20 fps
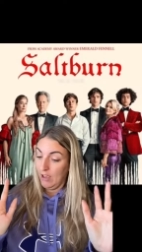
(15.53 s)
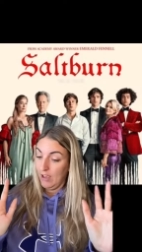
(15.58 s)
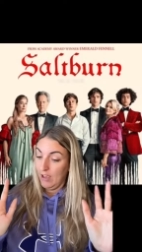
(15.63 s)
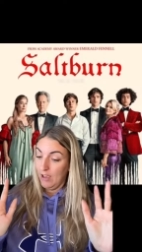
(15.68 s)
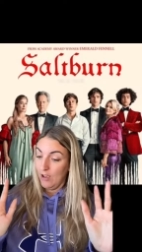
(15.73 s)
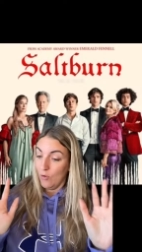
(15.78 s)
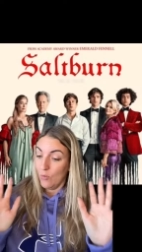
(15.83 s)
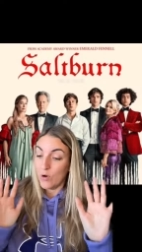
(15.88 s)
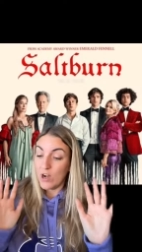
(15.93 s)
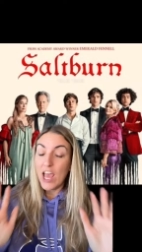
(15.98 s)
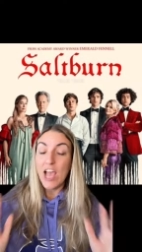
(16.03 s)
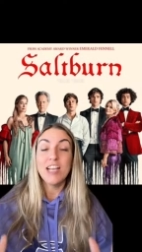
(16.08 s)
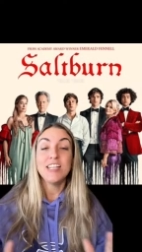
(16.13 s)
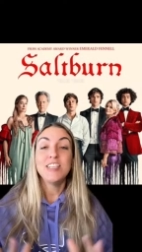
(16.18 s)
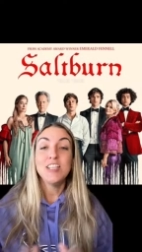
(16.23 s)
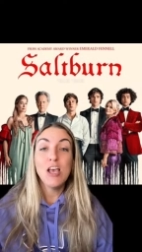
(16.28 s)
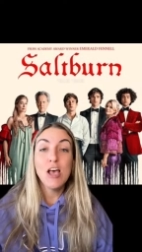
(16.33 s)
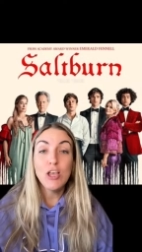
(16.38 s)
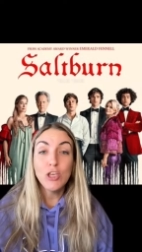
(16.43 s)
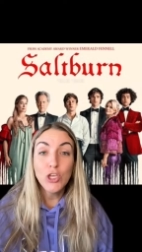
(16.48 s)
When I
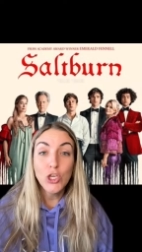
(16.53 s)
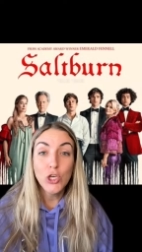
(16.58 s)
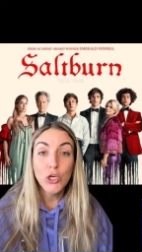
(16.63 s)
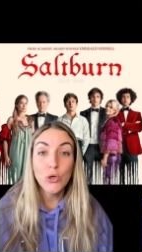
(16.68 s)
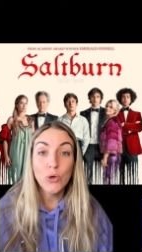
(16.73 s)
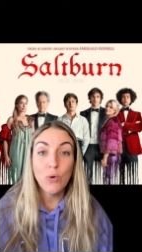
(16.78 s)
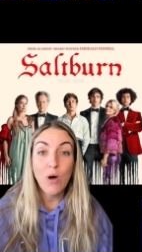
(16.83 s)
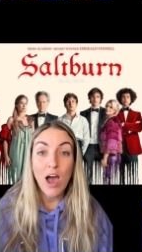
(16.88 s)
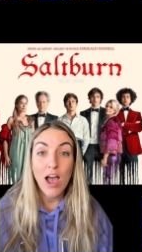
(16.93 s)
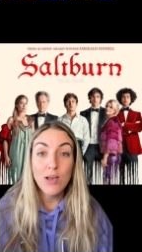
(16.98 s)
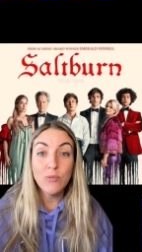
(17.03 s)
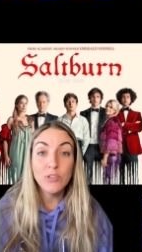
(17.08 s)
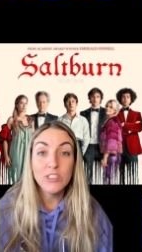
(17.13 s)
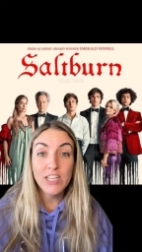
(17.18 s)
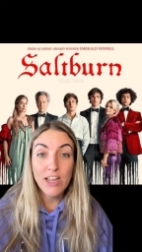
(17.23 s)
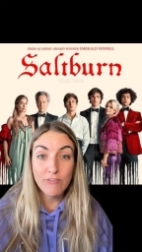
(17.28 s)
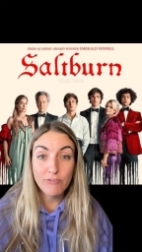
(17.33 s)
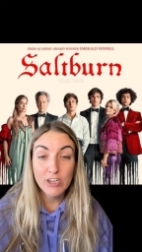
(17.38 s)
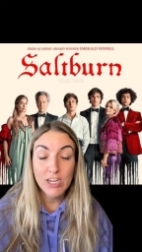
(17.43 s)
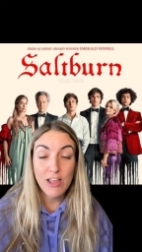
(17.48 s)
tell you I will
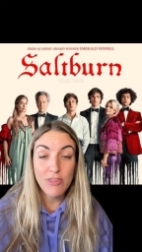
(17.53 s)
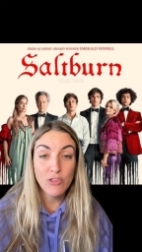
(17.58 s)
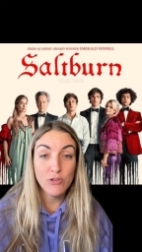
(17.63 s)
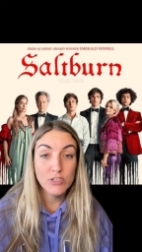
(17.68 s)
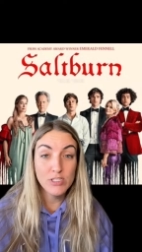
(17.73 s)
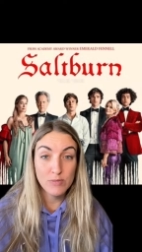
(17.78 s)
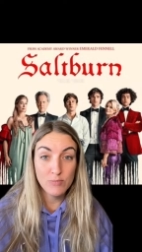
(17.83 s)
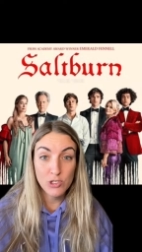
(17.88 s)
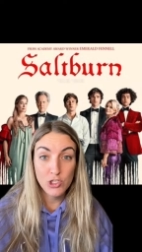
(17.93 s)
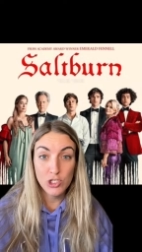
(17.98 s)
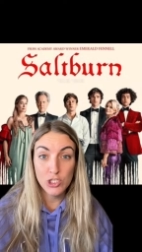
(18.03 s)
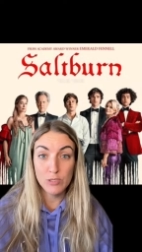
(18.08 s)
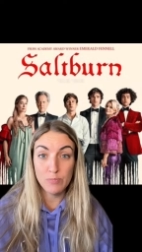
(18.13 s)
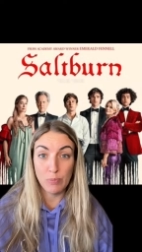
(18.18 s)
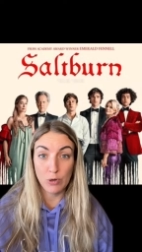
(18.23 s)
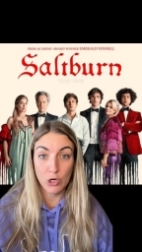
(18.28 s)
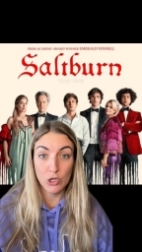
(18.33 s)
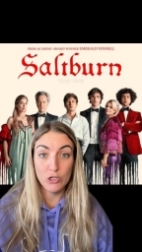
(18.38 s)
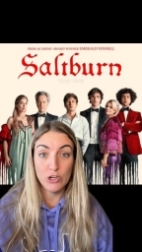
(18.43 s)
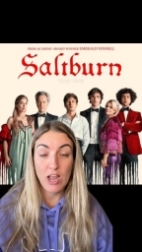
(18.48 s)
never get those images
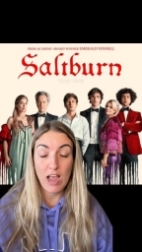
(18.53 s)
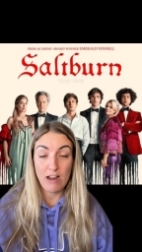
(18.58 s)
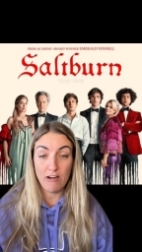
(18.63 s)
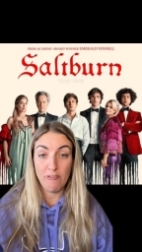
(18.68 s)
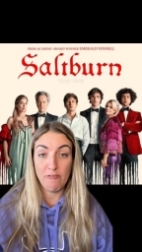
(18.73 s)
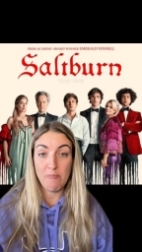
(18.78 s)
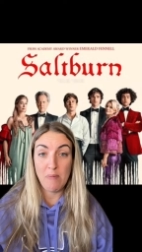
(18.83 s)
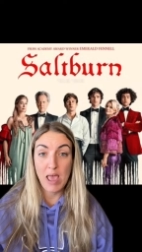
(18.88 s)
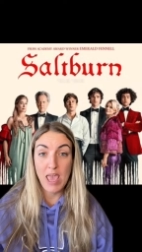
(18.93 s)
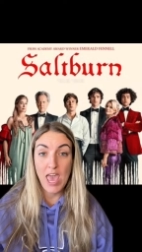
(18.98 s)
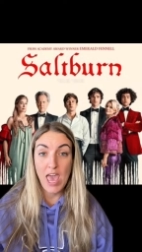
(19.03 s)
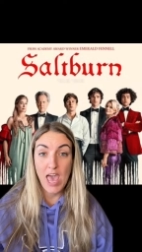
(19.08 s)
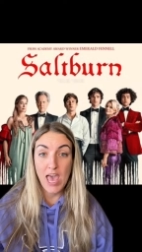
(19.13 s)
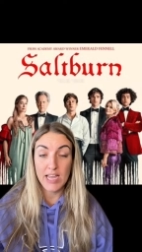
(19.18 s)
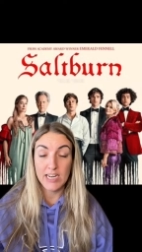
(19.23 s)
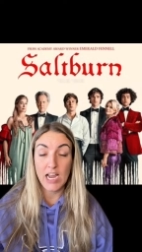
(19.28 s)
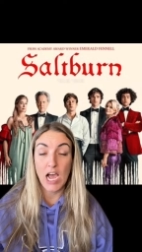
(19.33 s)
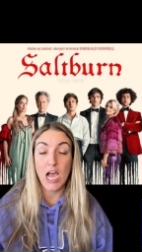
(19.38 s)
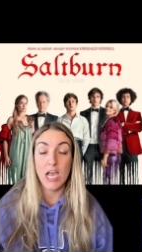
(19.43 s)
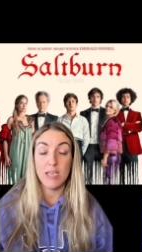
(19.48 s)
burned out of my
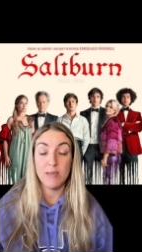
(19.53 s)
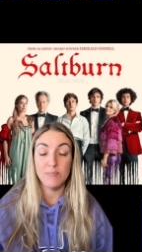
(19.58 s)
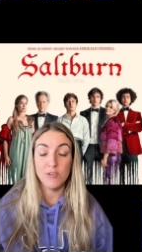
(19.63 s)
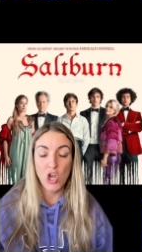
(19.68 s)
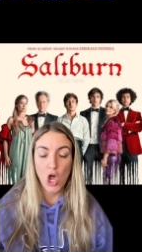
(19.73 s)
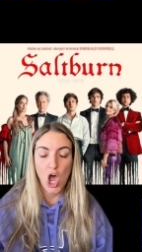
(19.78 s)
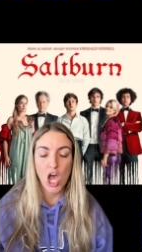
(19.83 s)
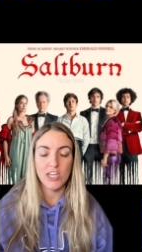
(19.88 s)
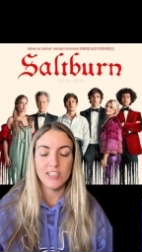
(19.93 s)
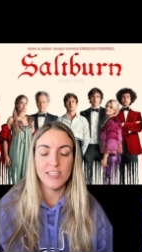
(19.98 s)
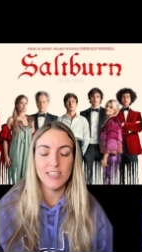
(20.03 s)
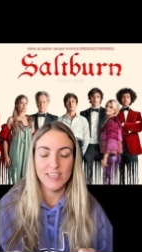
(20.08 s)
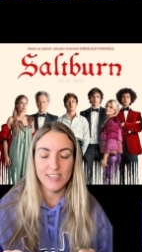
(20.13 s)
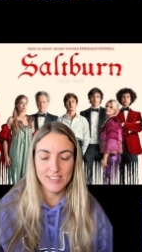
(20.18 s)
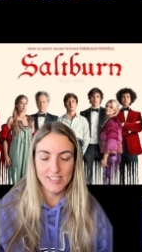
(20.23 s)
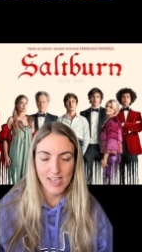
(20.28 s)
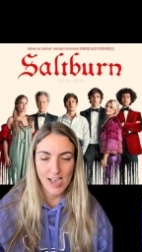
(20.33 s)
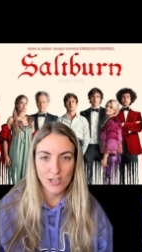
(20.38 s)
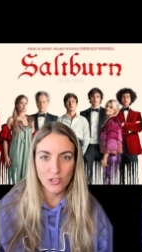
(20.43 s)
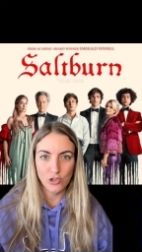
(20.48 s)
head, I am not
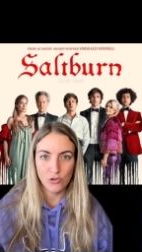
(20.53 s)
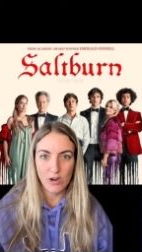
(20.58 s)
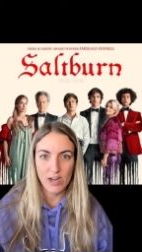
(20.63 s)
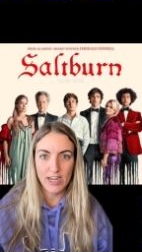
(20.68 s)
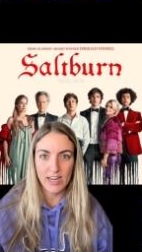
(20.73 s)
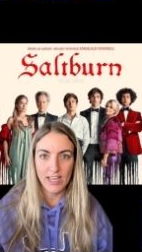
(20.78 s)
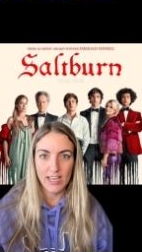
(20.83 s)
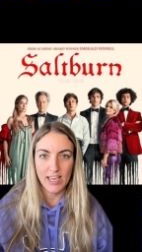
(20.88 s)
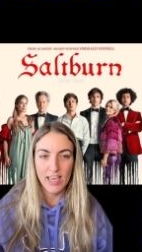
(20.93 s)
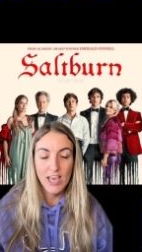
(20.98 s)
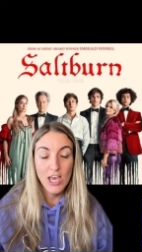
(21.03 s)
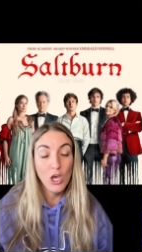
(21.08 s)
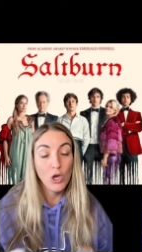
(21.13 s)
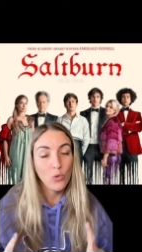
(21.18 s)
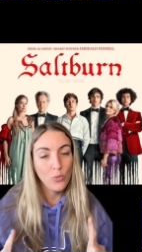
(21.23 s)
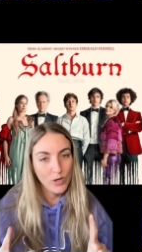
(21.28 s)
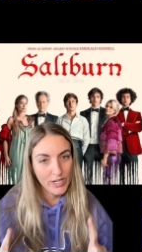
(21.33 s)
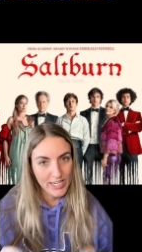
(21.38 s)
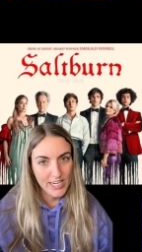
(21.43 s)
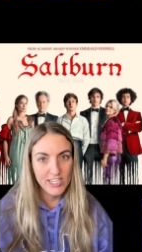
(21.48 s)
exaggerating.
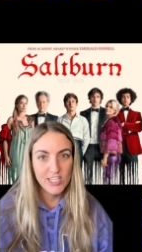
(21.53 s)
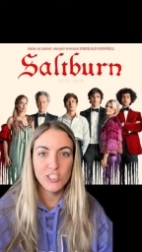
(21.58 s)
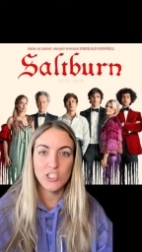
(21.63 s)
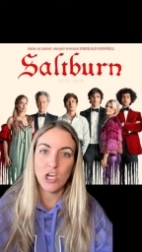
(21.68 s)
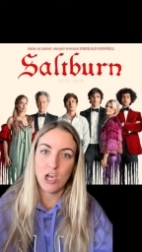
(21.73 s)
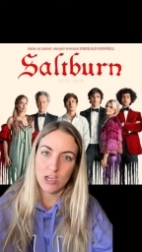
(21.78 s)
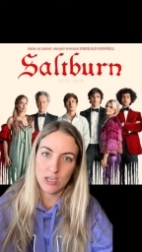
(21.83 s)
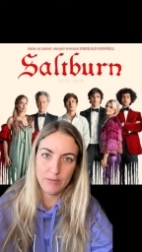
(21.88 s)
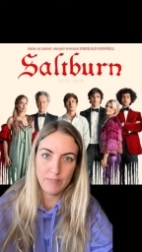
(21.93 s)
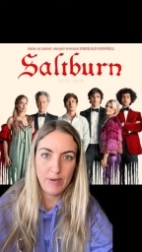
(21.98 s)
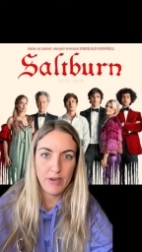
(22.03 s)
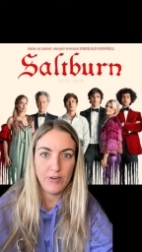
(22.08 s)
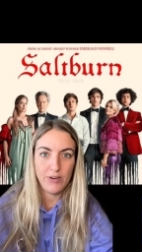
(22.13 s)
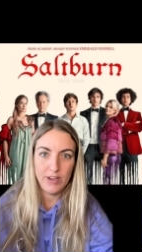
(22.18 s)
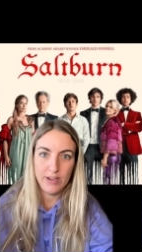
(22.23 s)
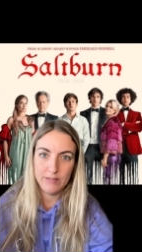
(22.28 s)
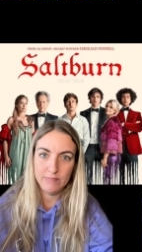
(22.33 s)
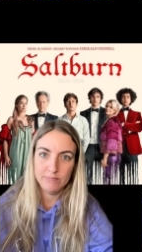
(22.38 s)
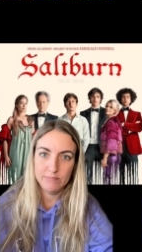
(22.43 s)
We need to talk about it.